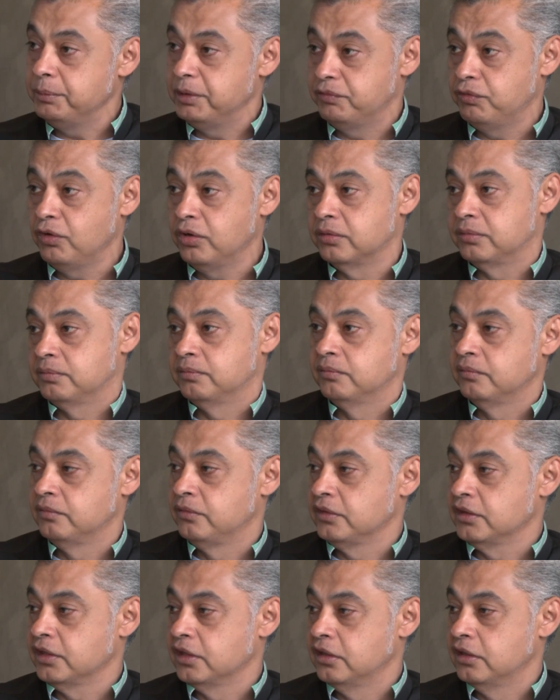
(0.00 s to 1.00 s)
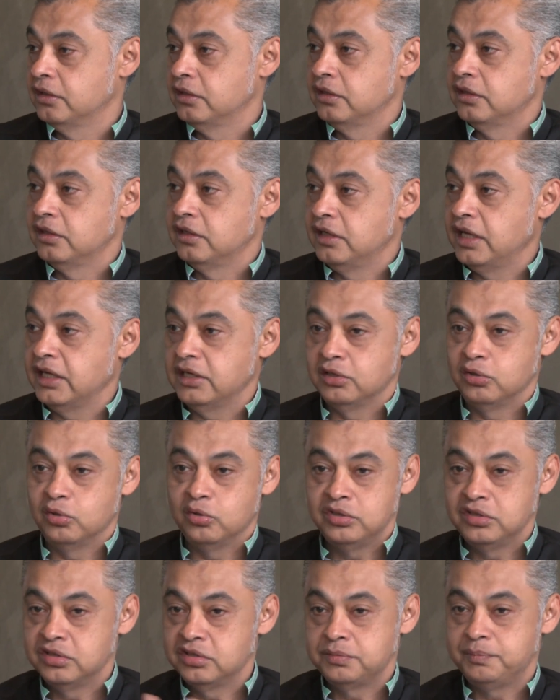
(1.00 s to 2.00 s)
before, let
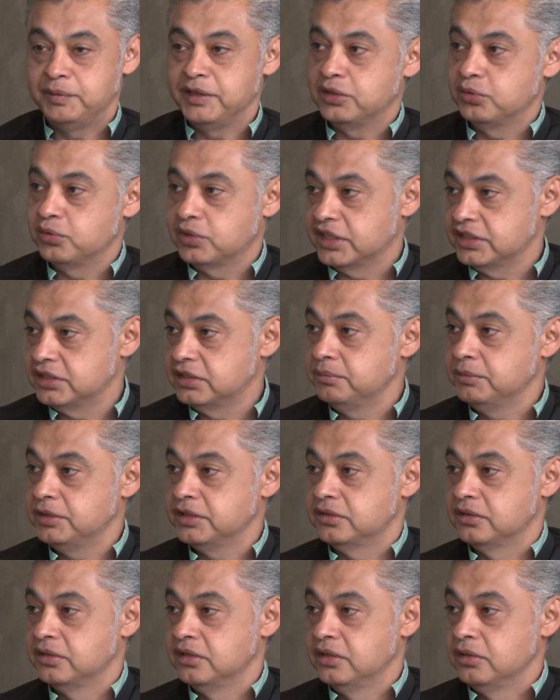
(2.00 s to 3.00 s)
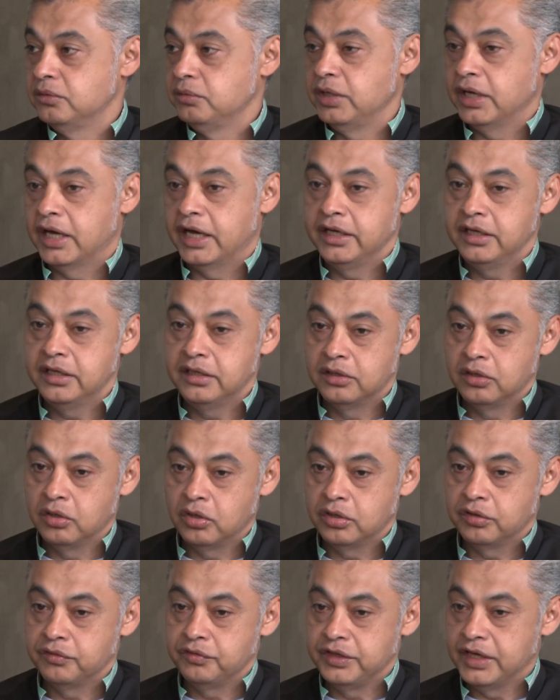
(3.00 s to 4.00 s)
alone speak to customers. We hire a
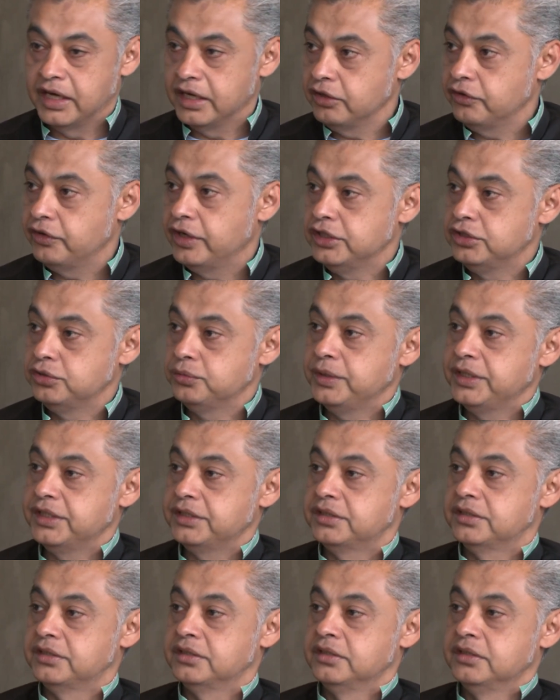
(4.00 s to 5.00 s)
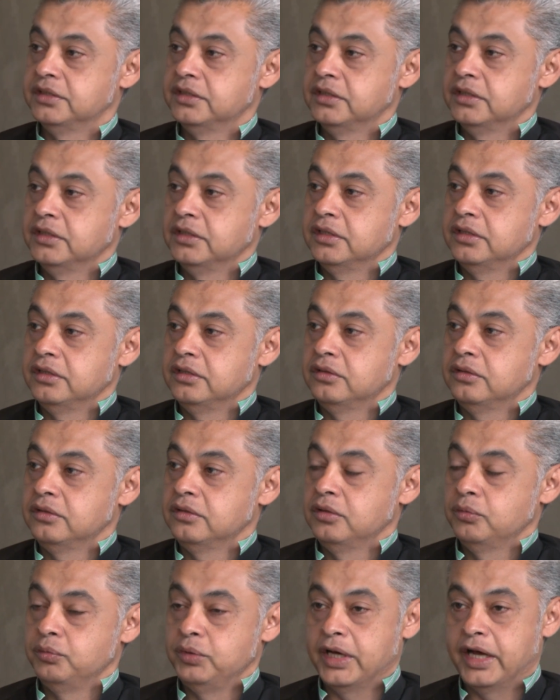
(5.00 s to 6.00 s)
lot of young graduates. You
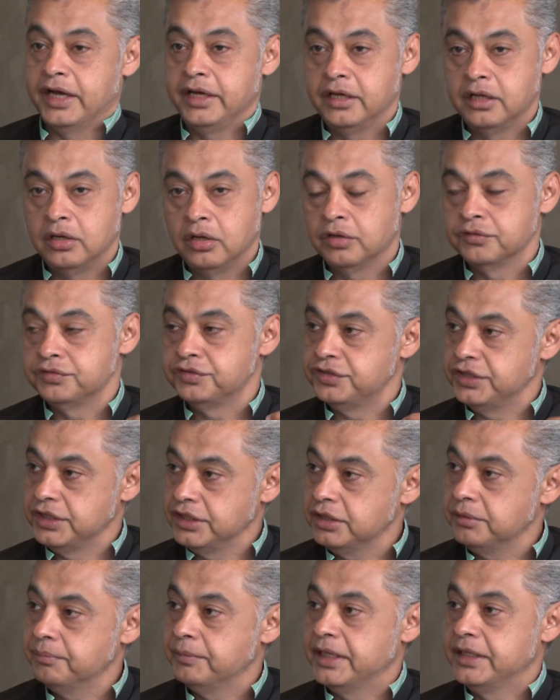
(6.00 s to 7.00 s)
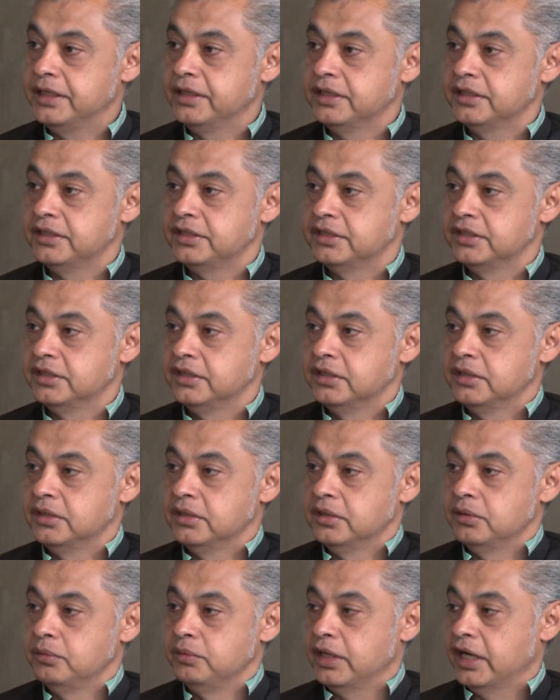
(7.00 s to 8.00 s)
know, we hire a lot of single mothers,
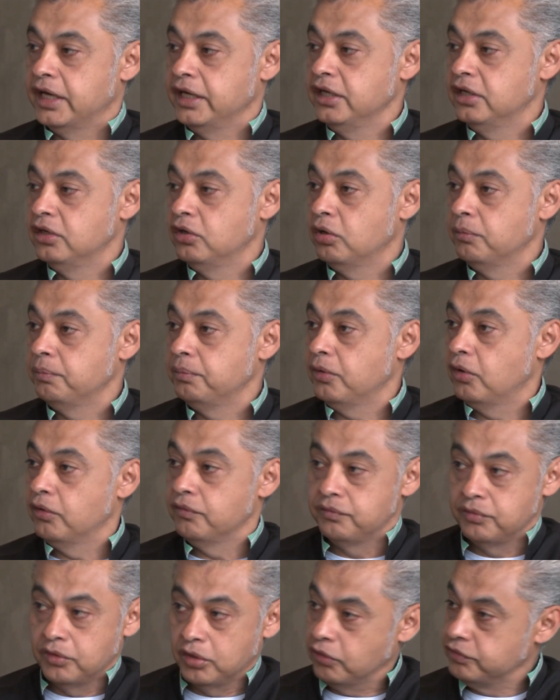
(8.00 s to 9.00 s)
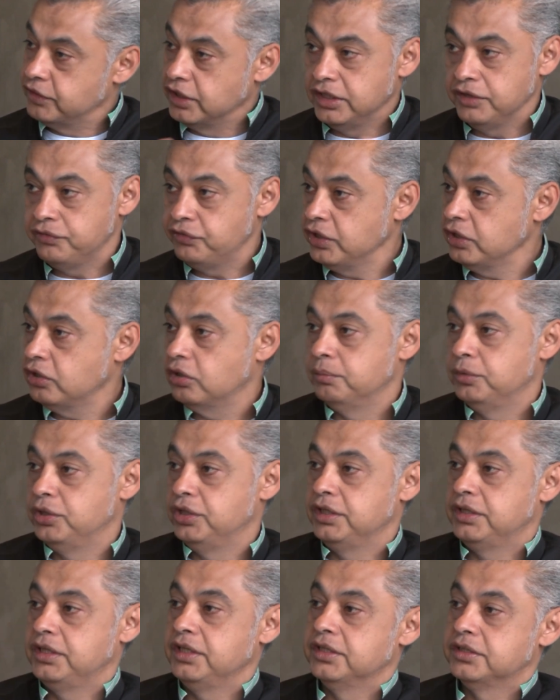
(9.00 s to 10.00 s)
we hire a lot of the different
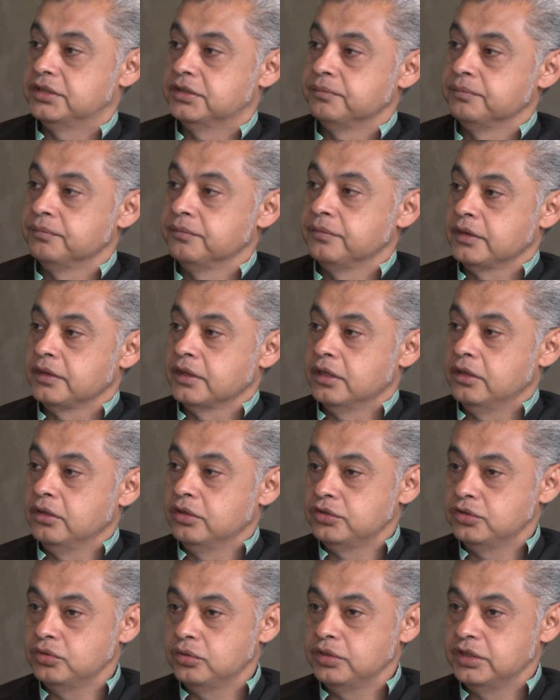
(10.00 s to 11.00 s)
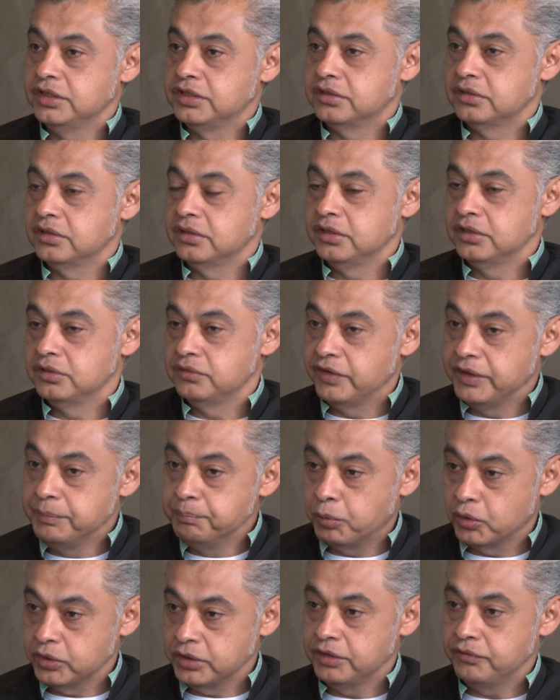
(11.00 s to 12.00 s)
communities. You know, so it's very
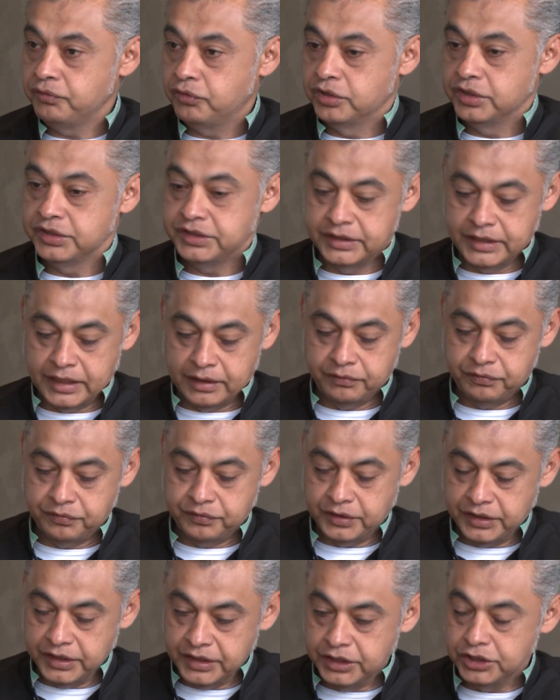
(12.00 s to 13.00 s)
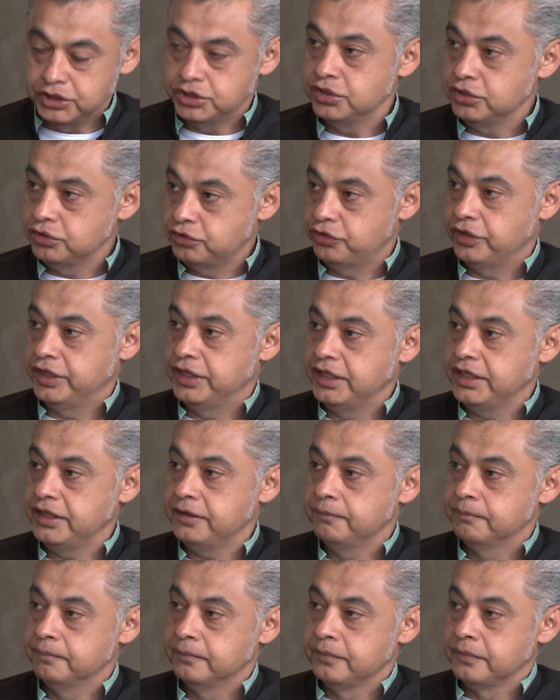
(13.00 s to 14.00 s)
important for us in that initial training.
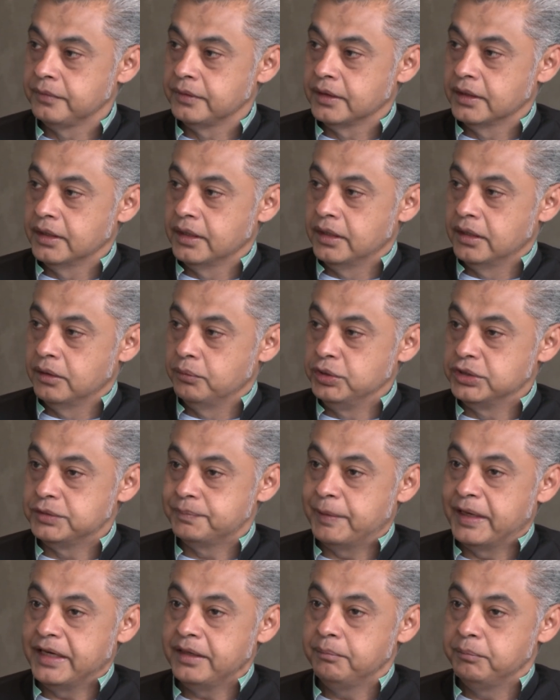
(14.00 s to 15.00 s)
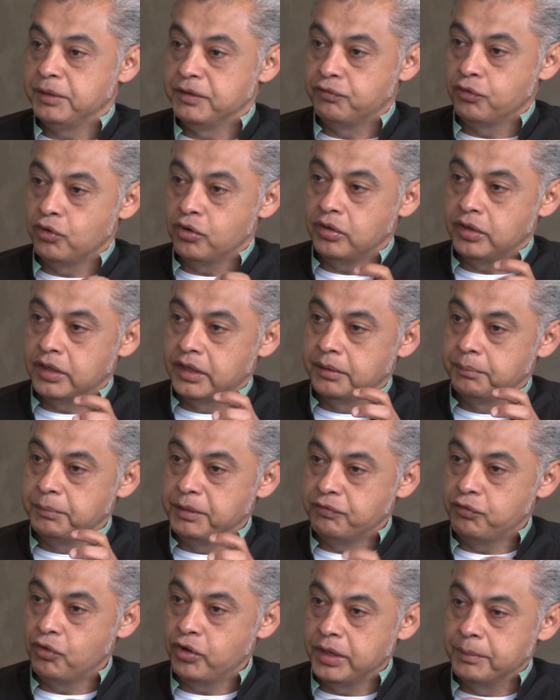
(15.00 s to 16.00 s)
We spend before
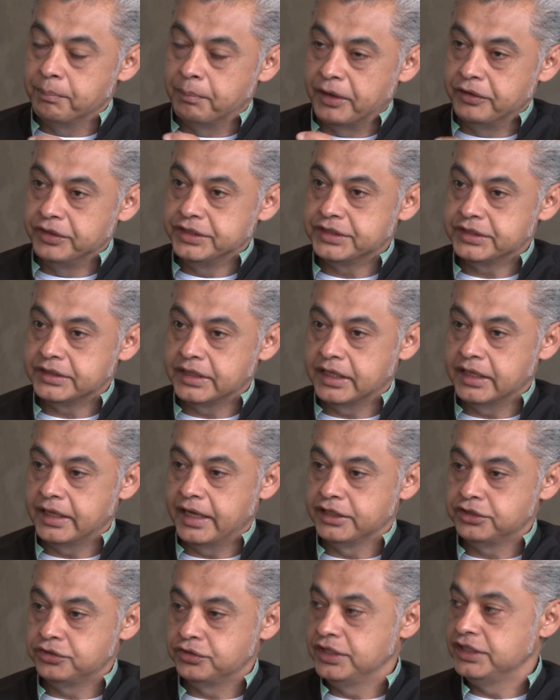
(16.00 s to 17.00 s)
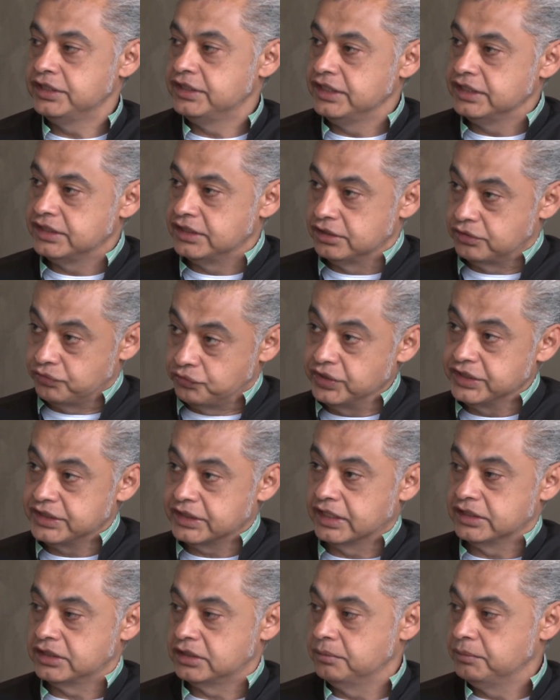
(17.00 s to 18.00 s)
a barista actually sees his first
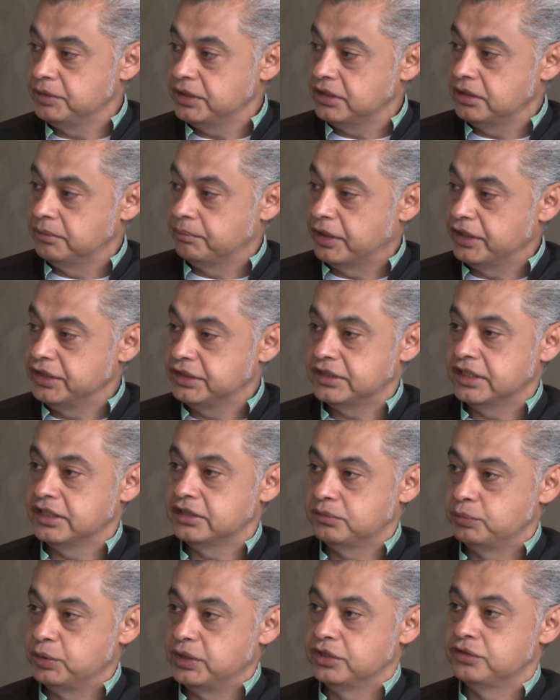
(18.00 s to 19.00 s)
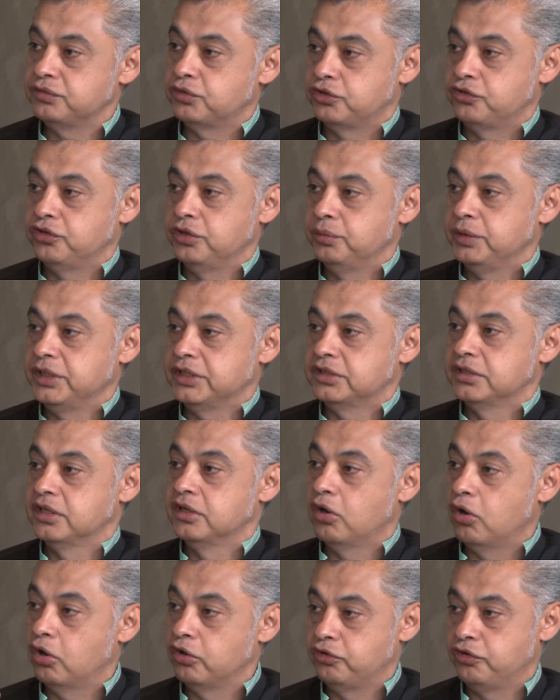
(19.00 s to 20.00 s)
customer, the barista is with us for 3 weeks
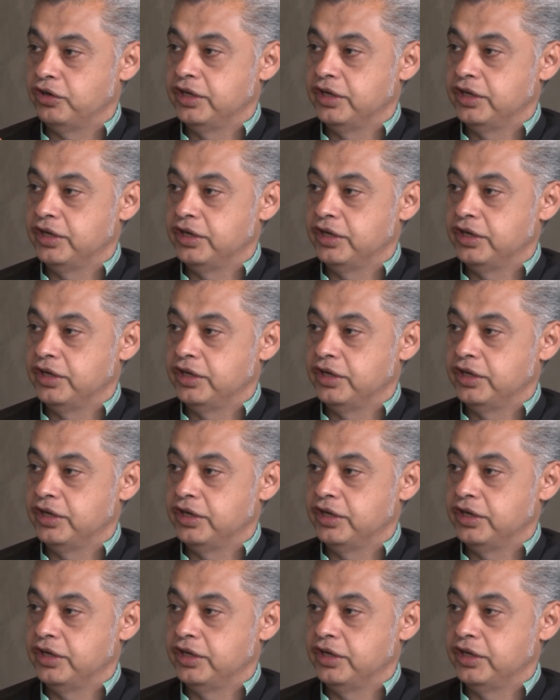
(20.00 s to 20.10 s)
on